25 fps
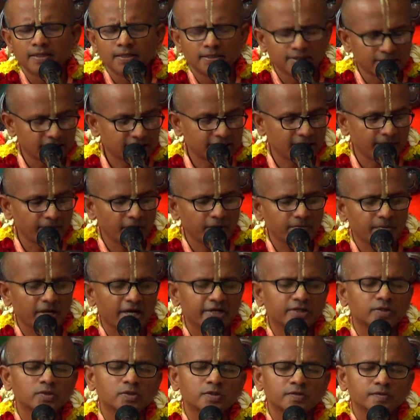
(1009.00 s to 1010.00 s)
just coming
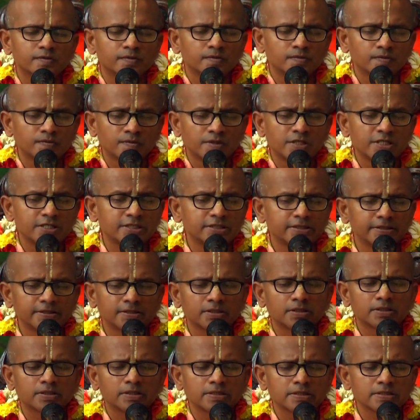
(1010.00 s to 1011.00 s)
back to the words
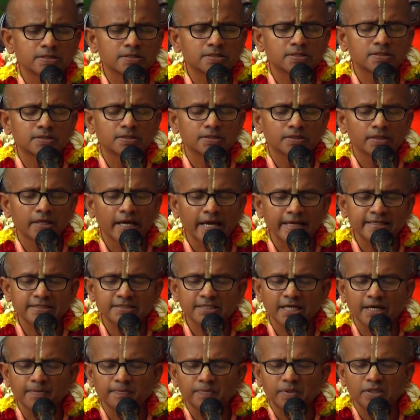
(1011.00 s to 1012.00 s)
here, this
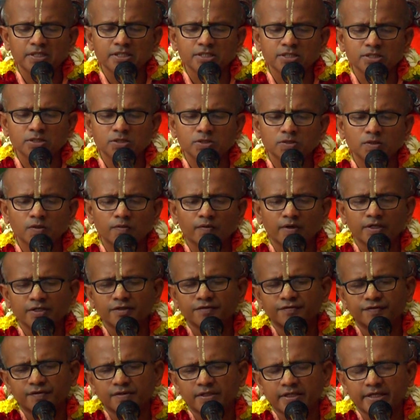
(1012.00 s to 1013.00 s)
example is so
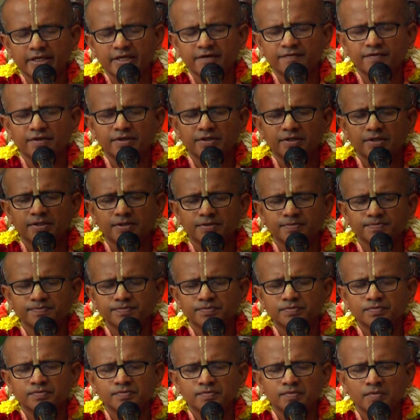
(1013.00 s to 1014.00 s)
wonderfully given here.
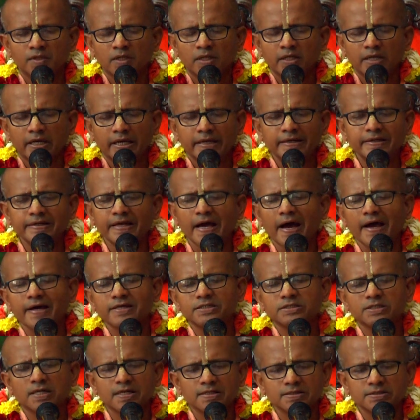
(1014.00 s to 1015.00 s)
In
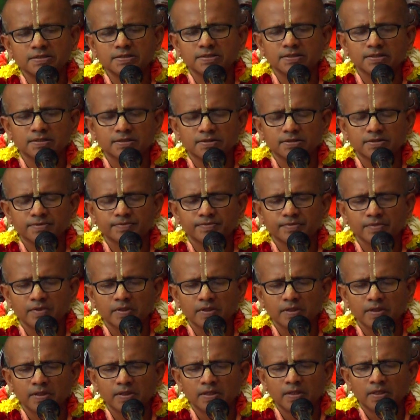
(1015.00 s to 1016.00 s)
Nyaya Sutras,
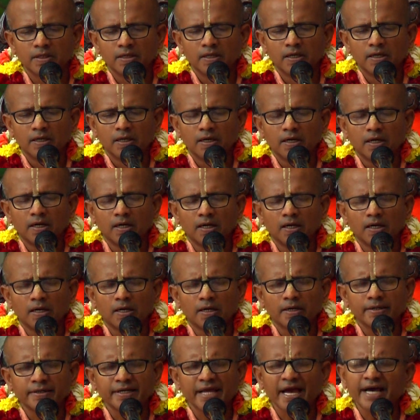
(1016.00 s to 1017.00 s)

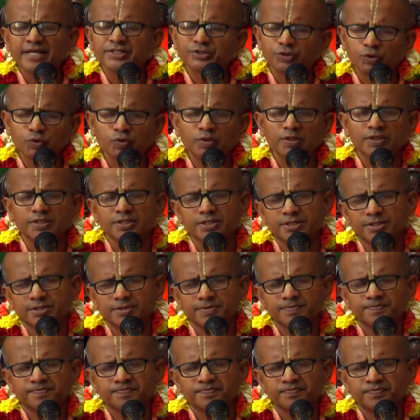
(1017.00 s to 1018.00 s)
uh, Nyaya
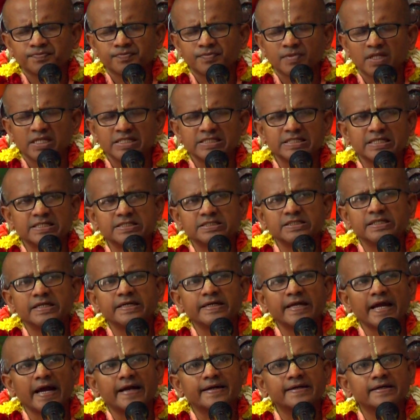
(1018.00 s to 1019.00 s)
Sutras, there are
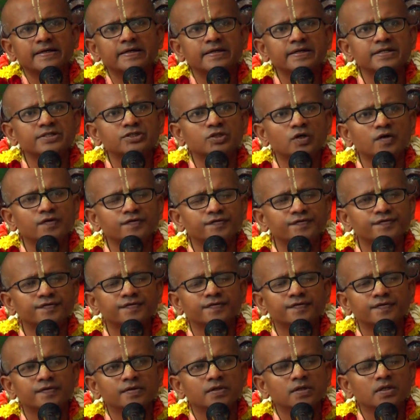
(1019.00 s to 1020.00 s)
sixteen categories
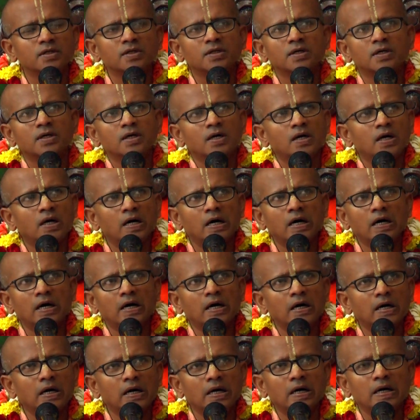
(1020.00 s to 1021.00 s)
of
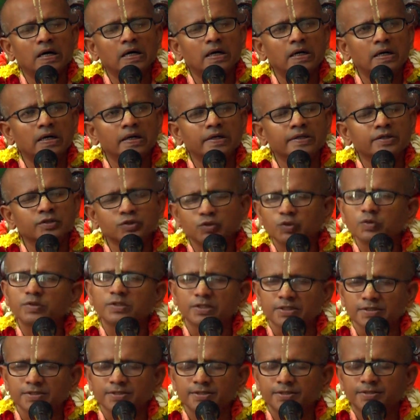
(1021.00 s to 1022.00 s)
uh, you know,
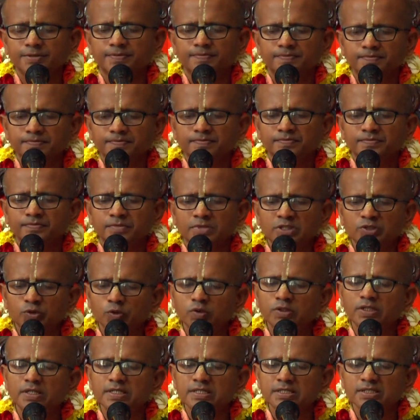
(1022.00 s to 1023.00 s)
sutras. The
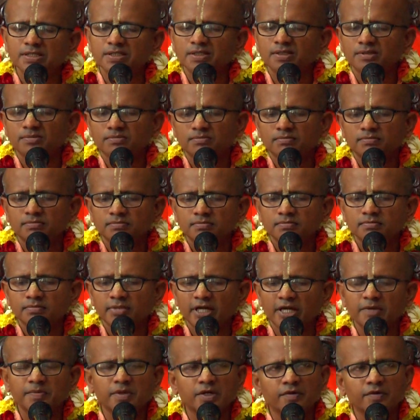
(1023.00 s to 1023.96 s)
sutras are can